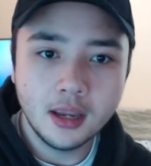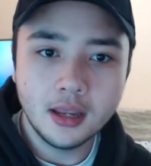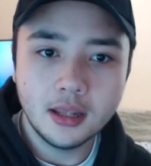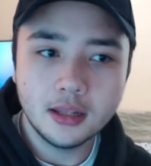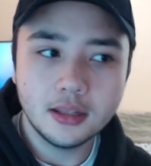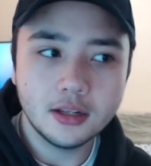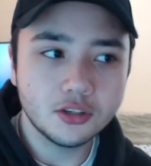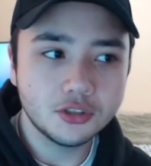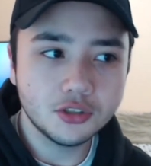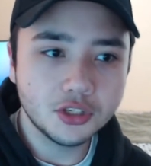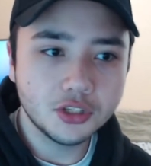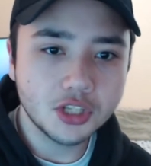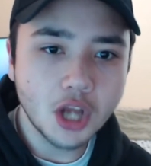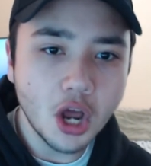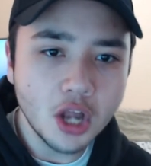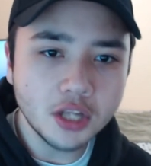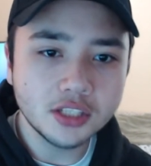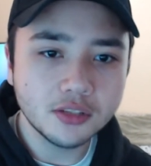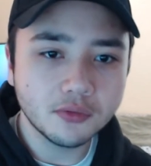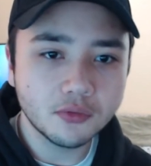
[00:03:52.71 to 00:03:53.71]
There's just
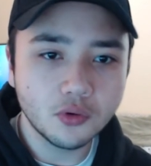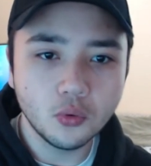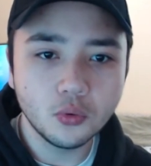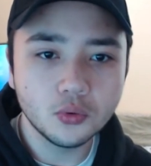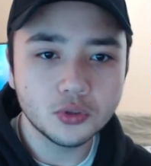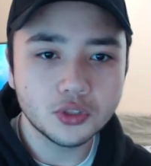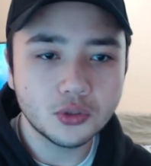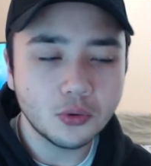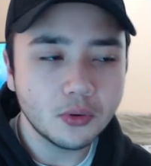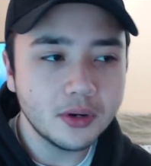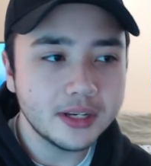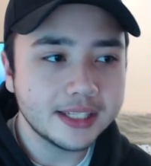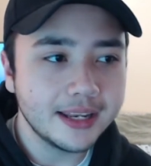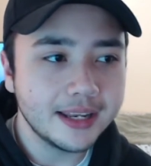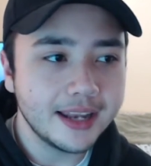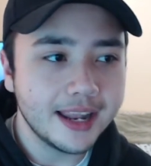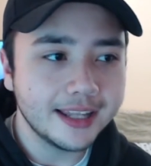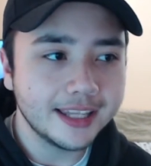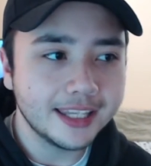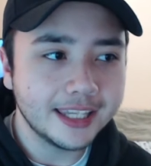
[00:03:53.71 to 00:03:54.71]
tons of cool stories and,
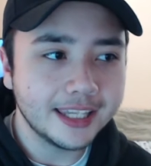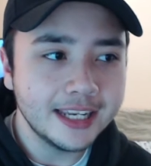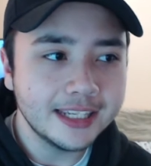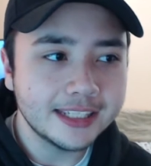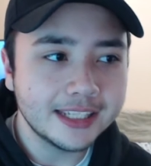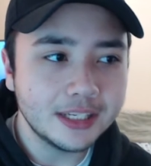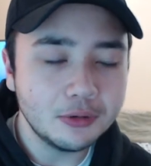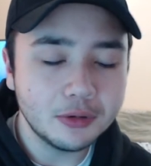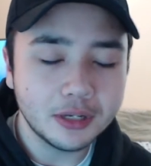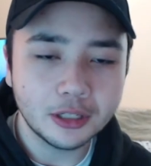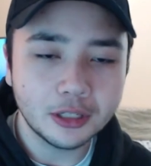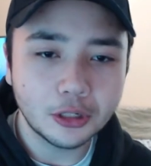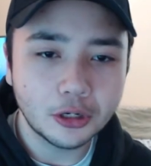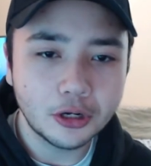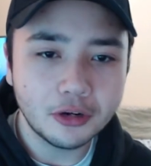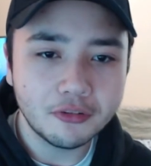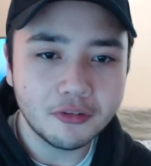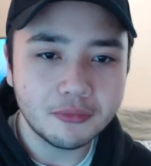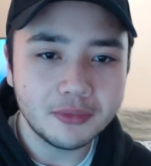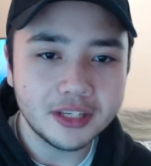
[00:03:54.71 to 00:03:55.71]
and things that you can learn
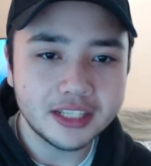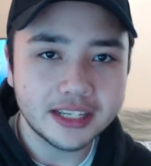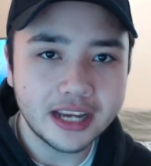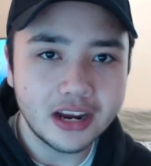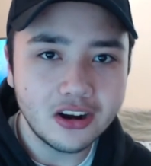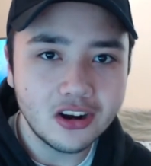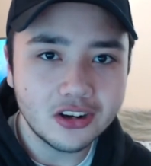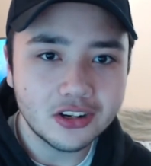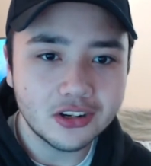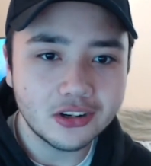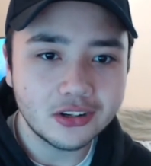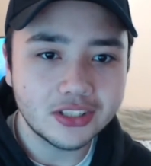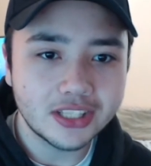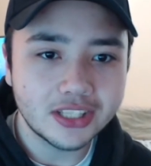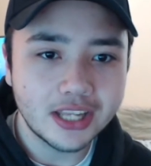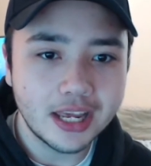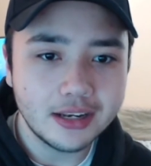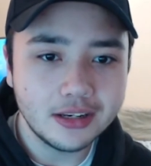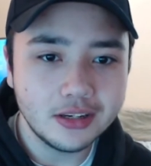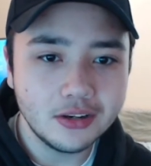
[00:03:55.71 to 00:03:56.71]
from these characters
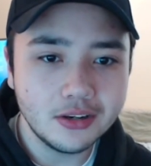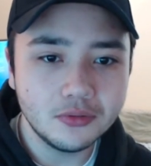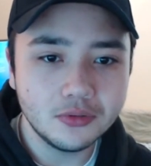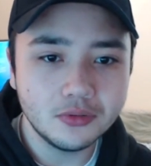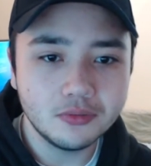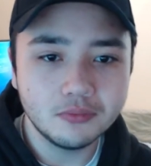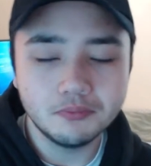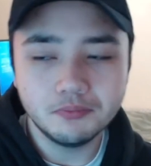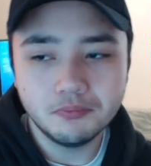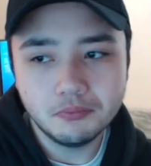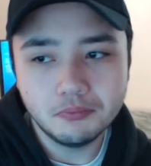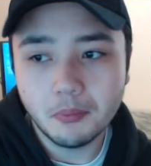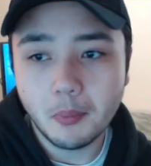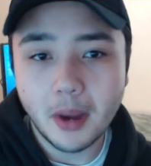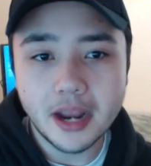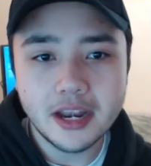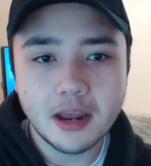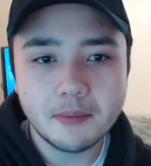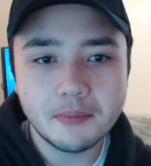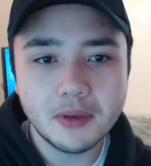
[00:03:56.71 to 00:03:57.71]
that you might
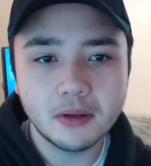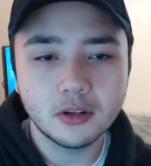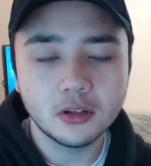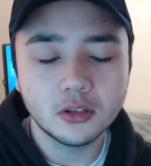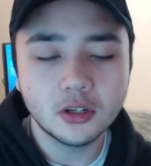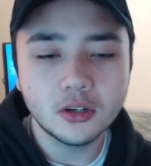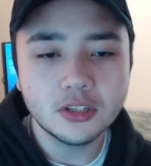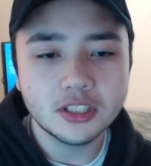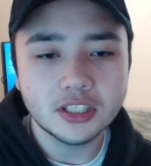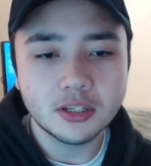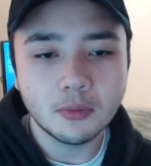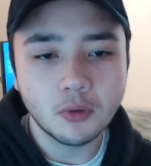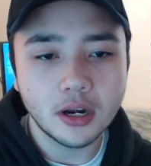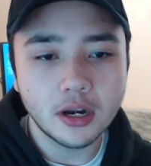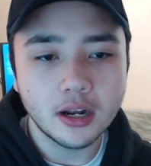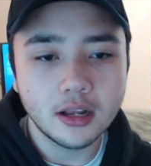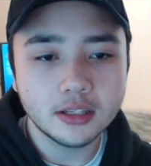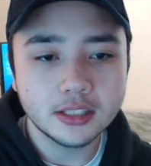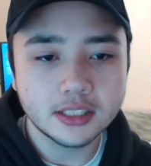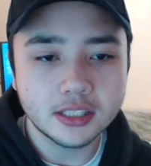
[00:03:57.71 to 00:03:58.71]
not be able to learn somewhere
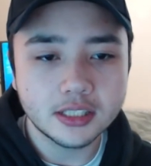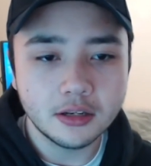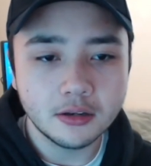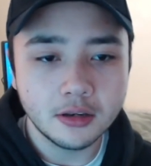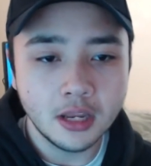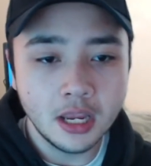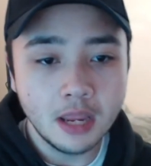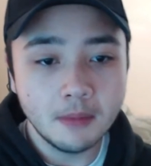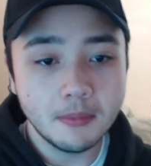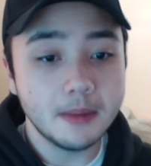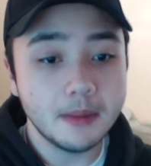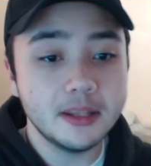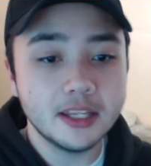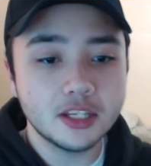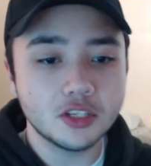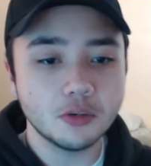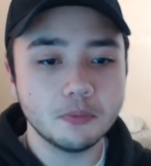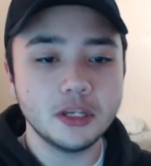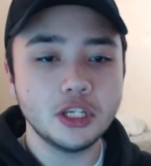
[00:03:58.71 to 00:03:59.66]
else. And maybe this would be your